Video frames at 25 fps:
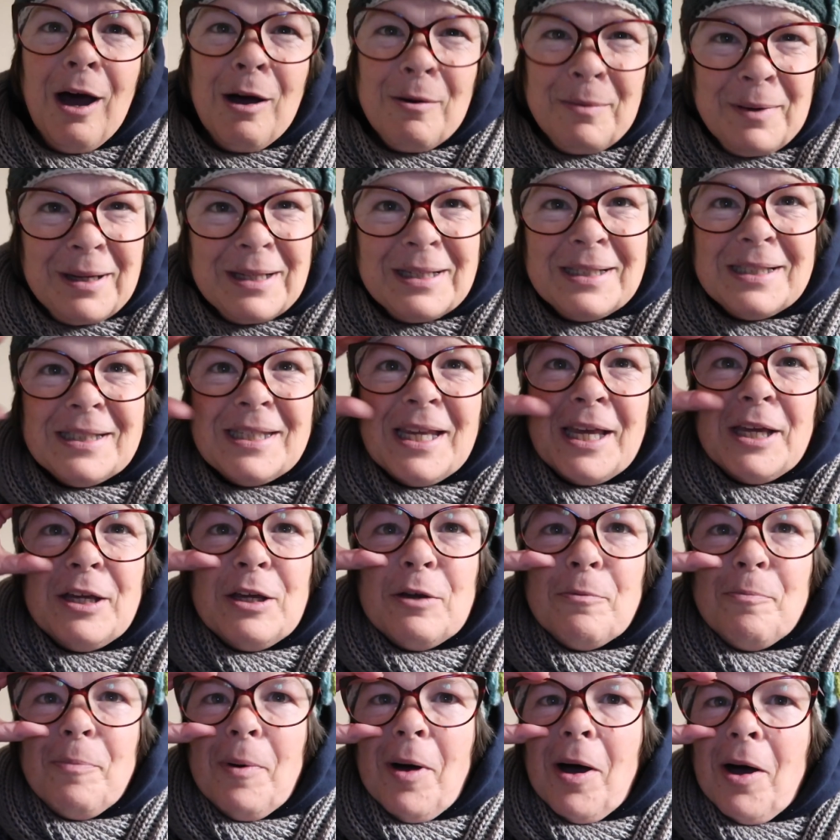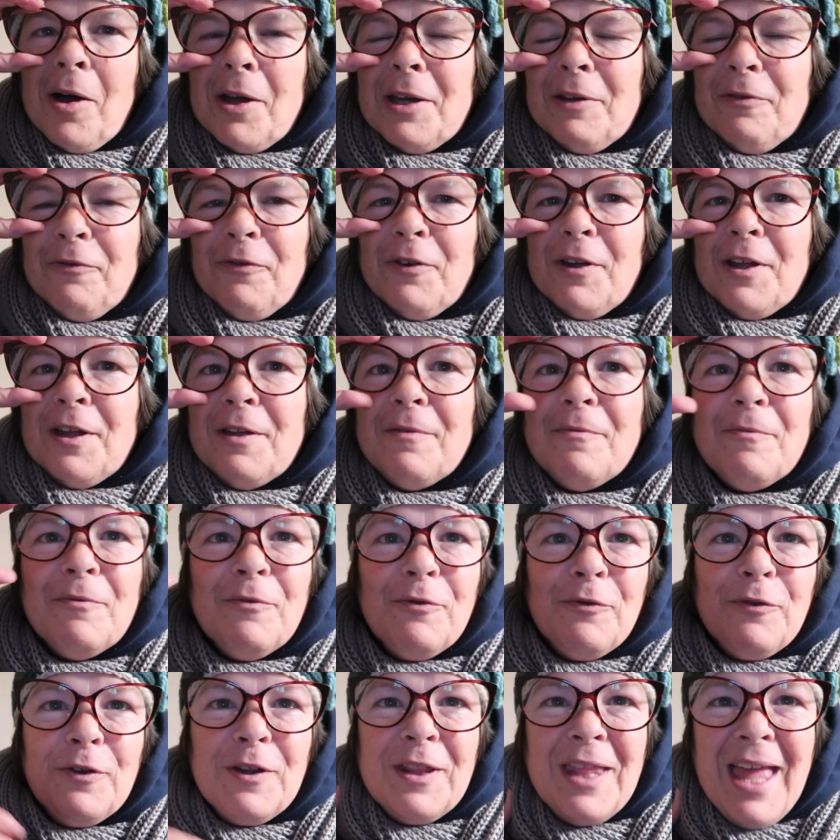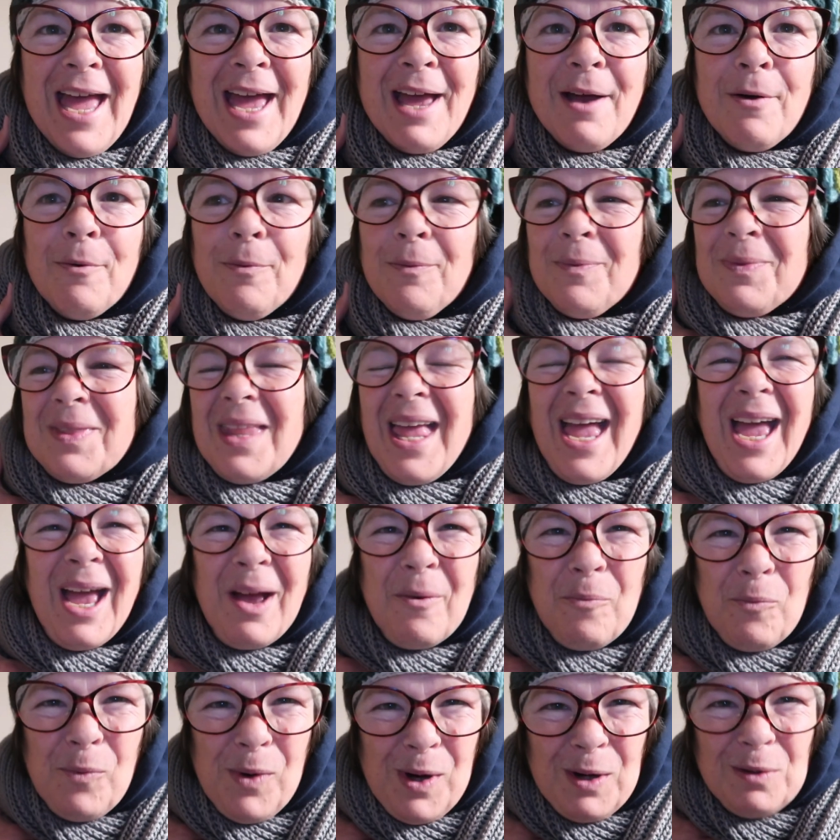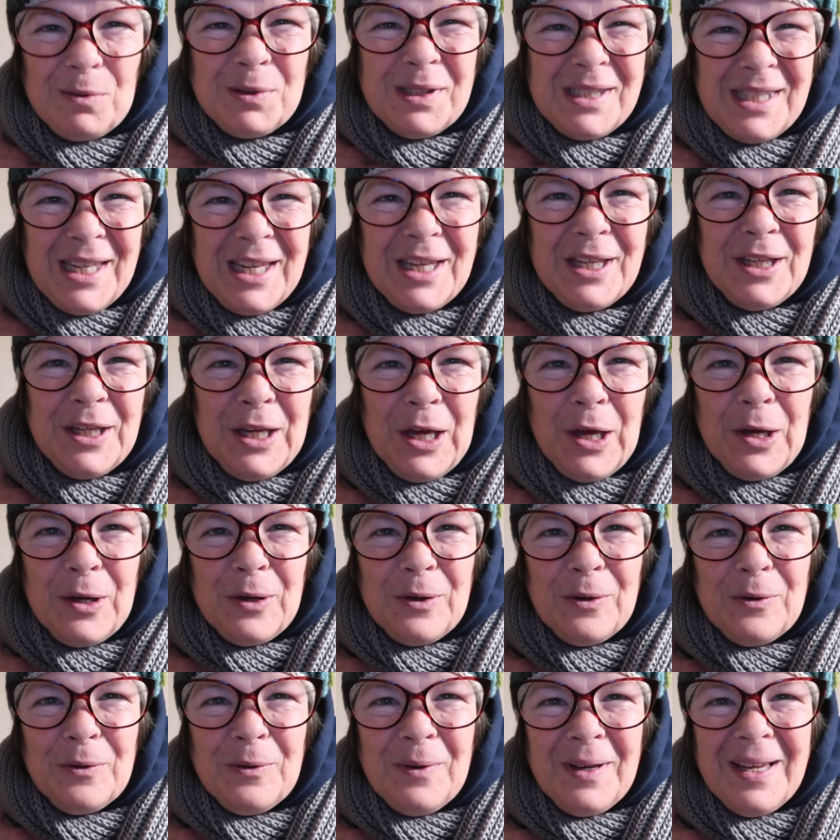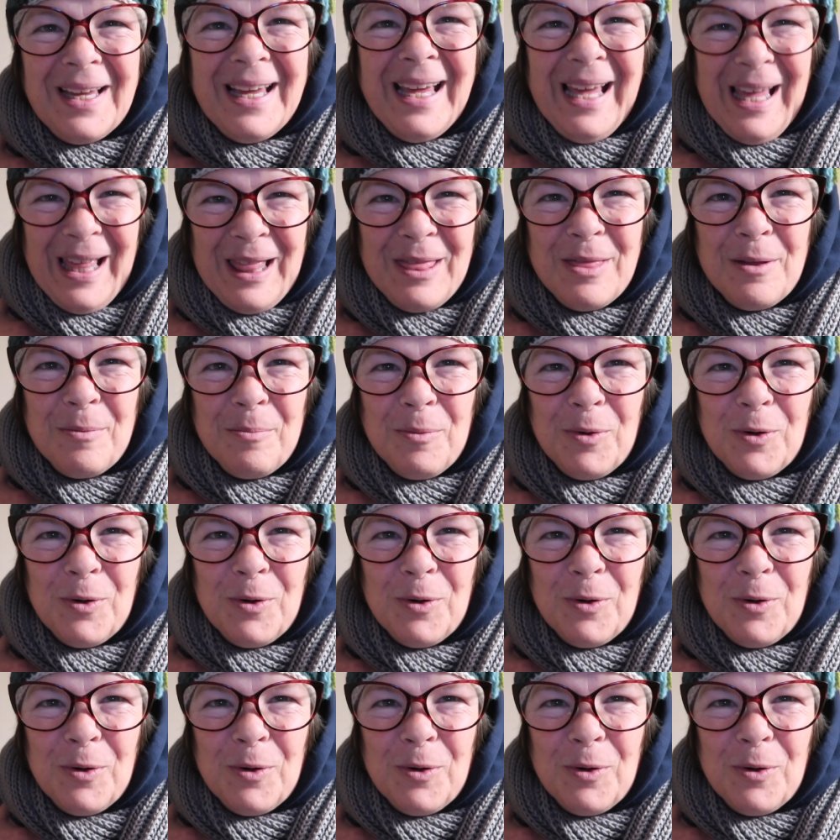I'm going to say goodbye for now, and we'll see you in the